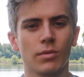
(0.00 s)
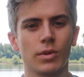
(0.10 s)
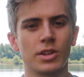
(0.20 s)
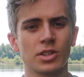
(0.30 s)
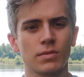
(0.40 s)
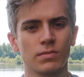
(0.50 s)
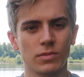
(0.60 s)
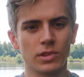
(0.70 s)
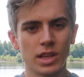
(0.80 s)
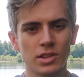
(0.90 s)
Which
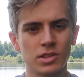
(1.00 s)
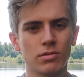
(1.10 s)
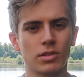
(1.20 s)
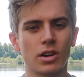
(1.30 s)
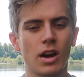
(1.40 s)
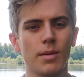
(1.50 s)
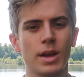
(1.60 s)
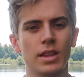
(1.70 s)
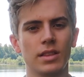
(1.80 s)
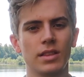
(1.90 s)
leads to a
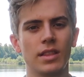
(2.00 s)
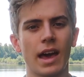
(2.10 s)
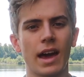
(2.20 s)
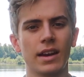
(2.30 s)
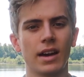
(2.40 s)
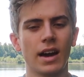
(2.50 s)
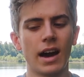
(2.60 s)
comment that